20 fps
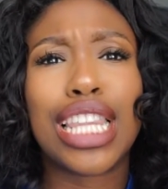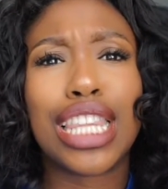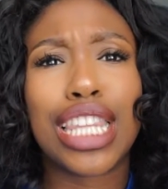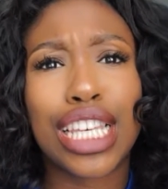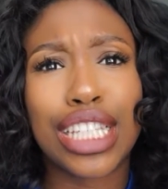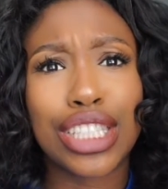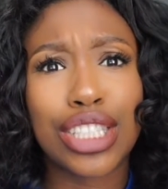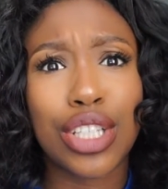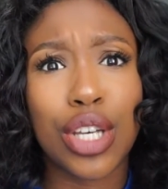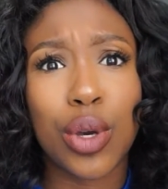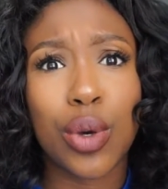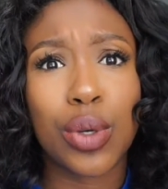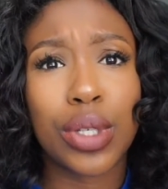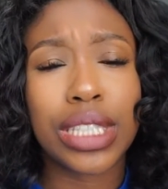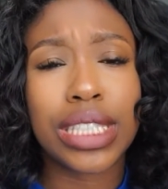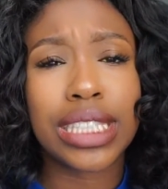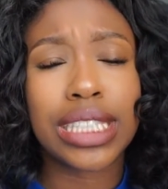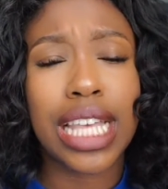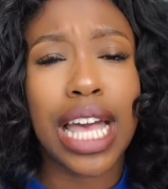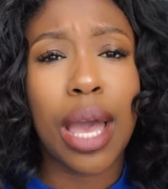let's go
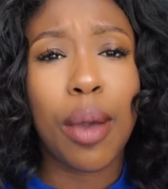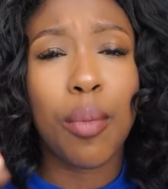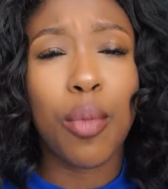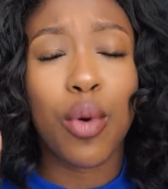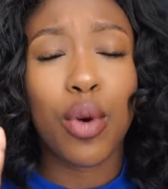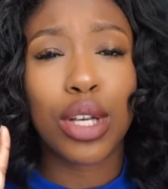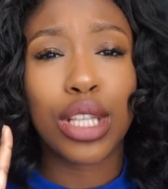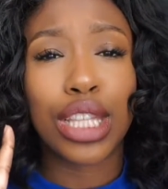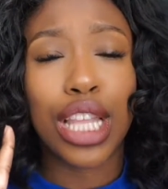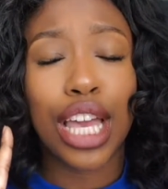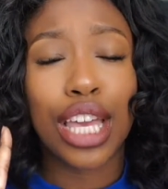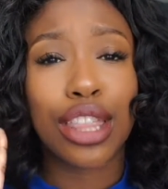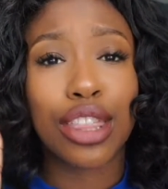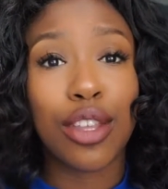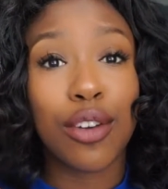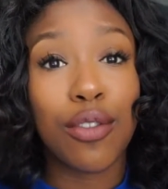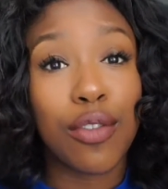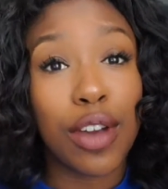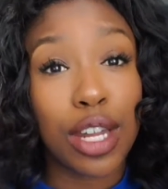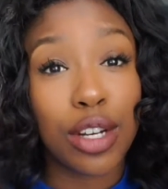inside more like
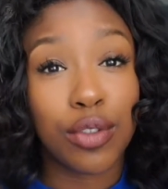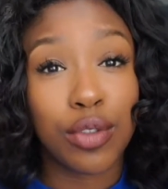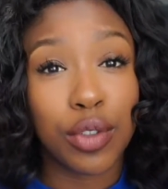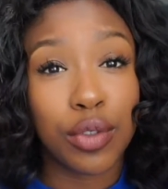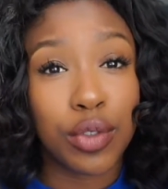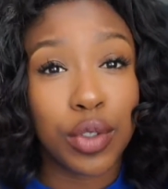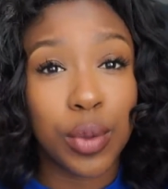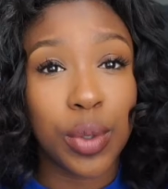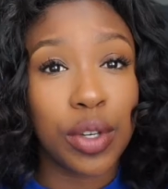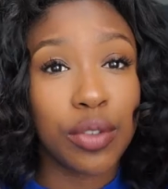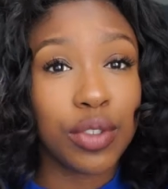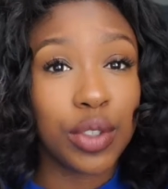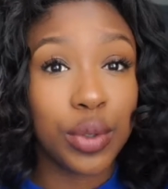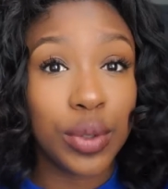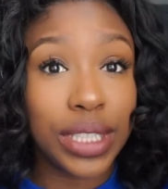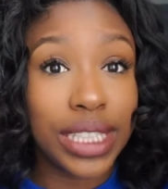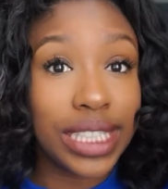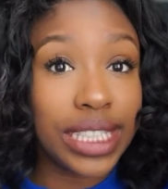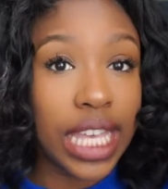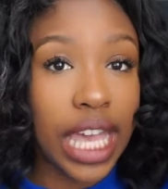the final review of
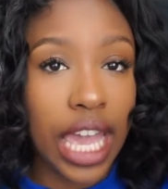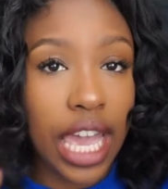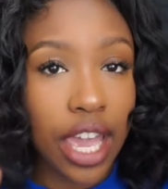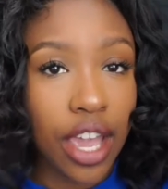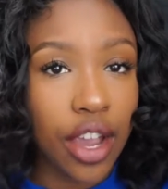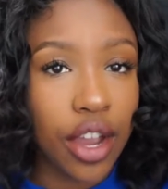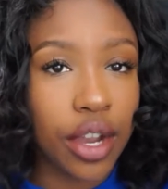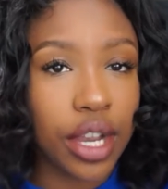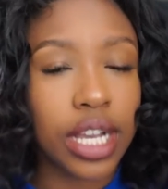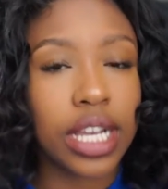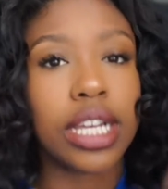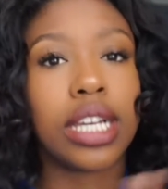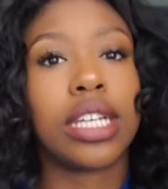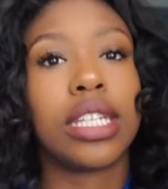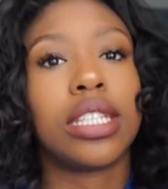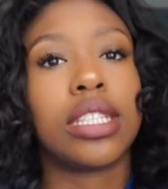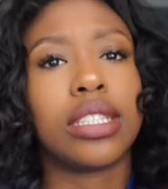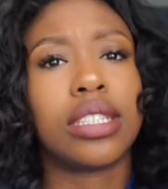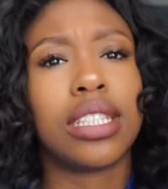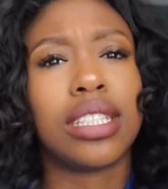Unice's hair,
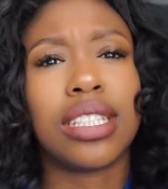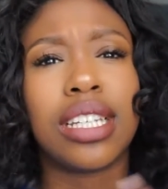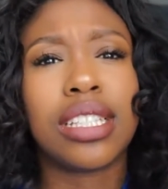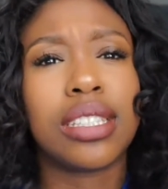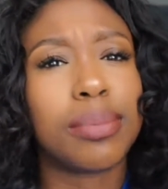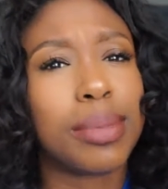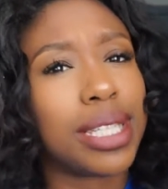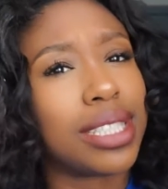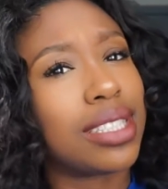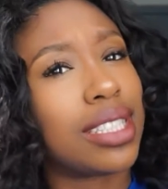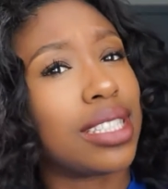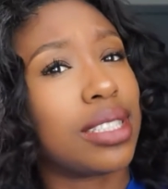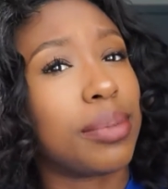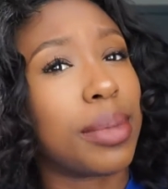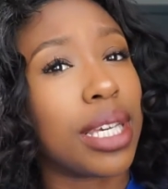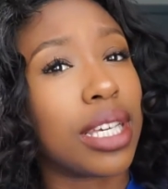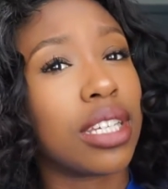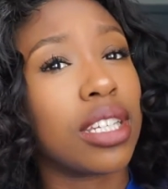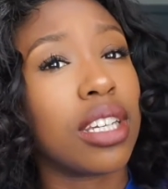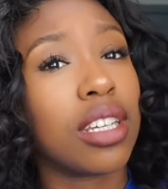because it doesn't make sense
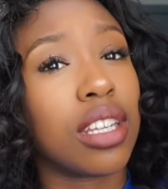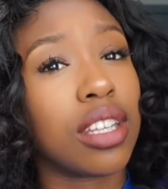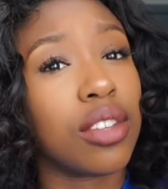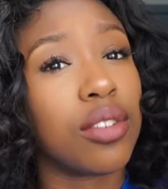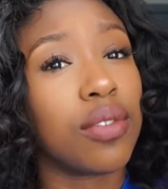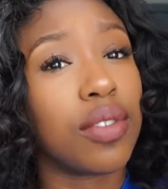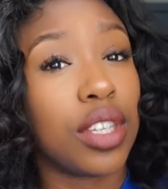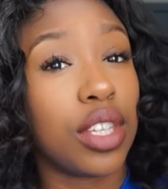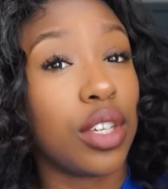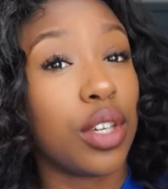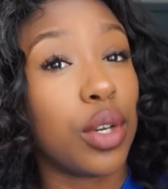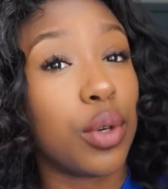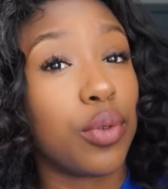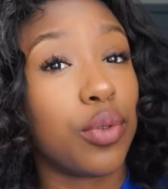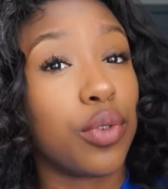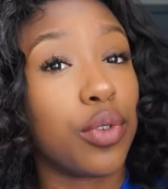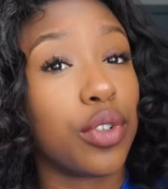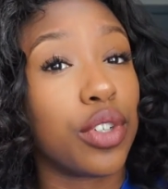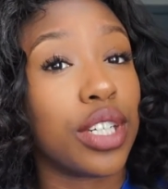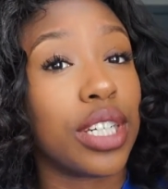making another video
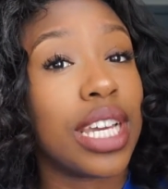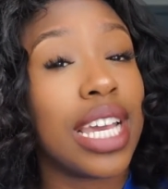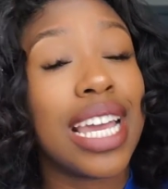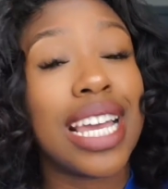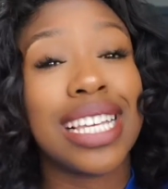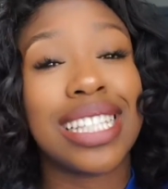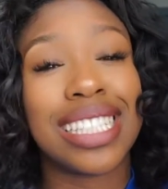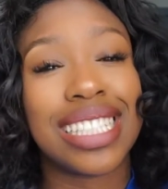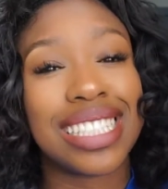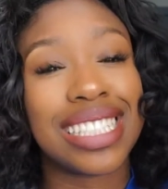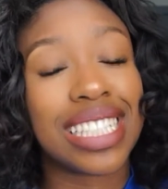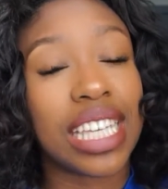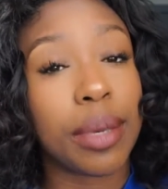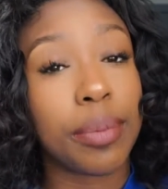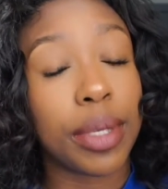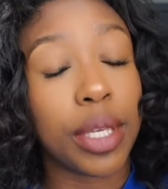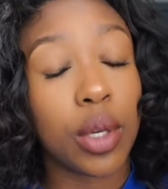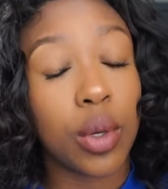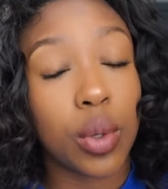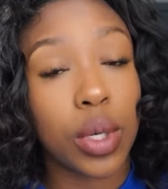for it since it's
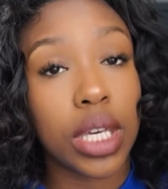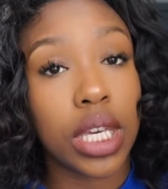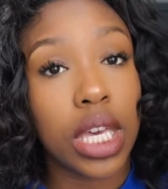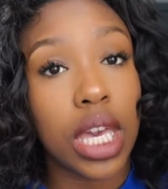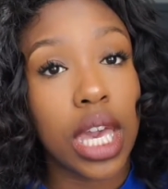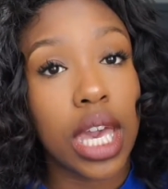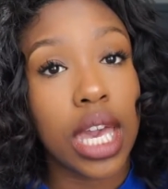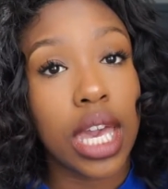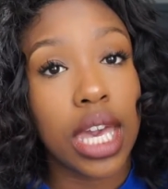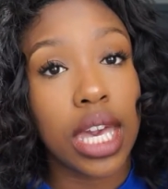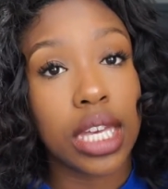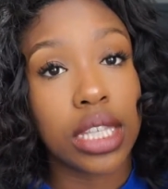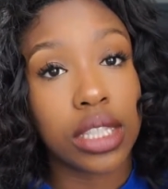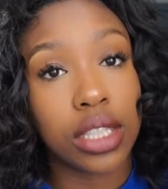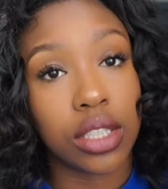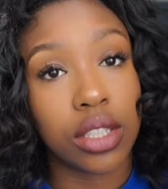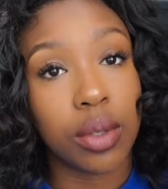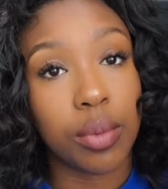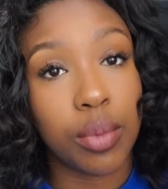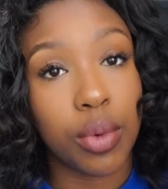gonna be quick and
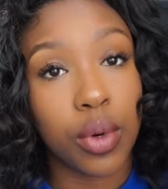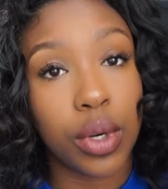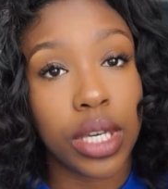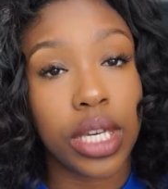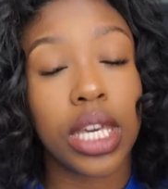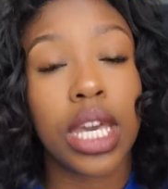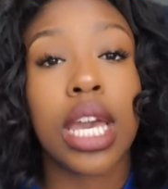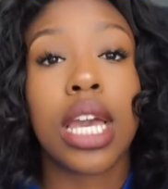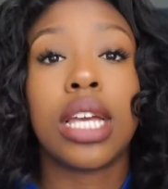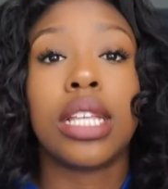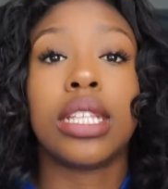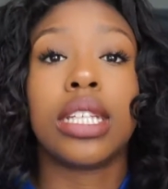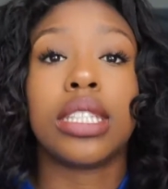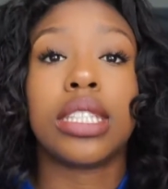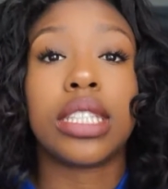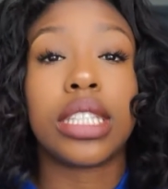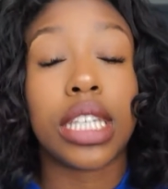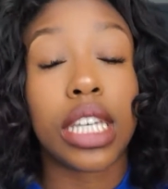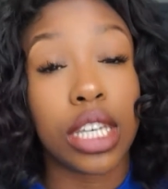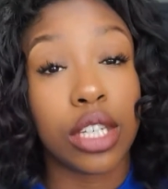to the point.
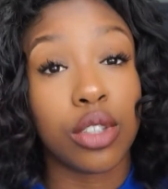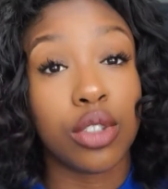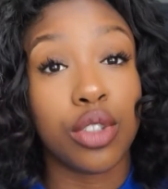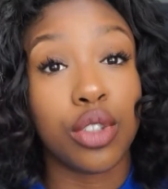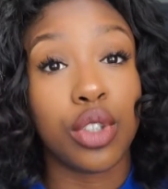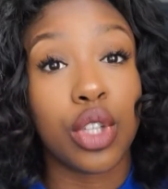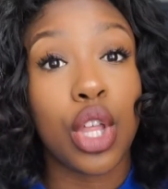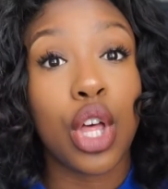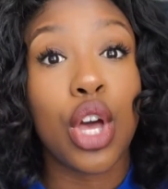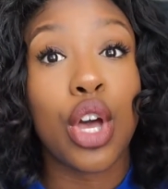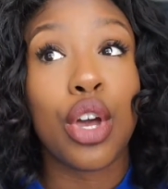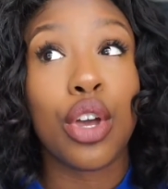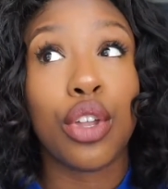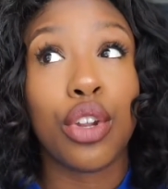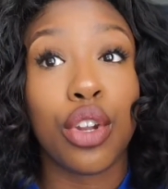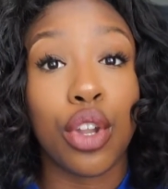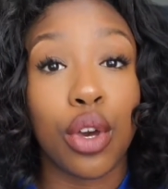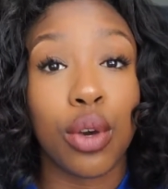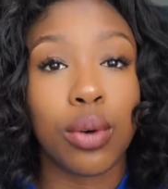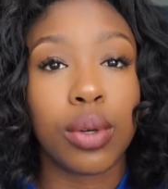Does it tangle?
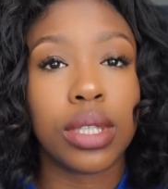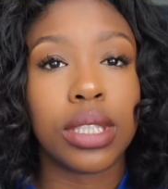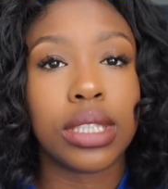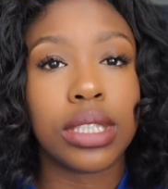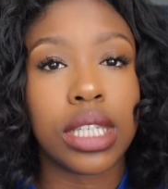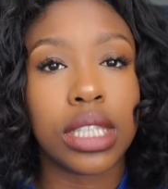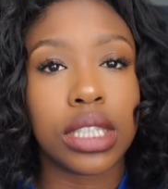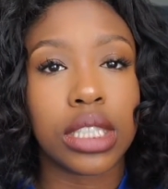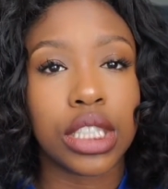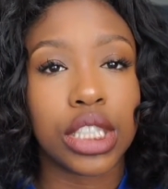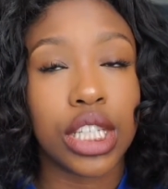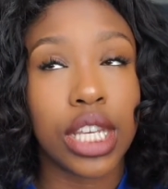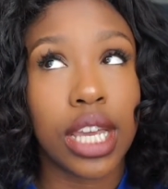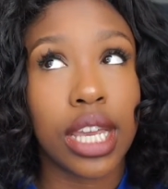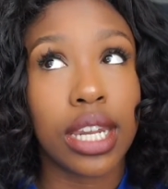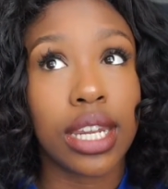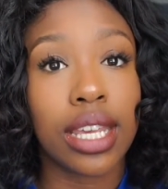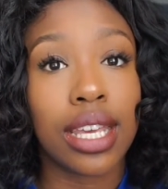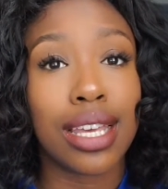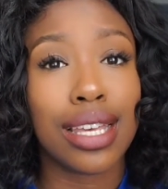No. Does it
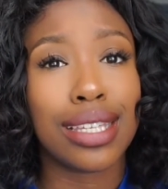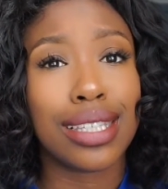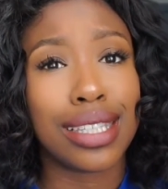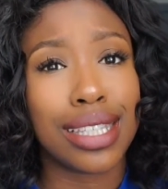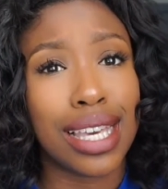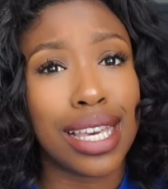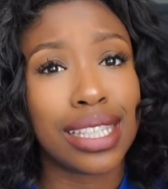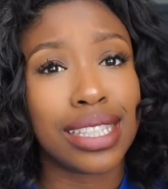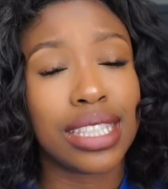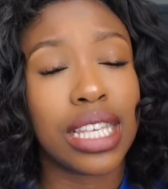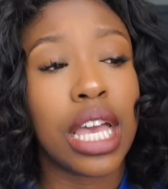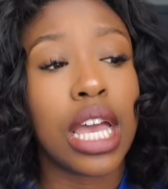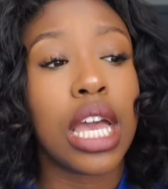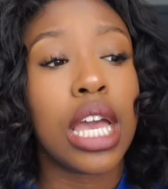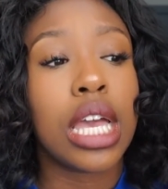shed? Yes.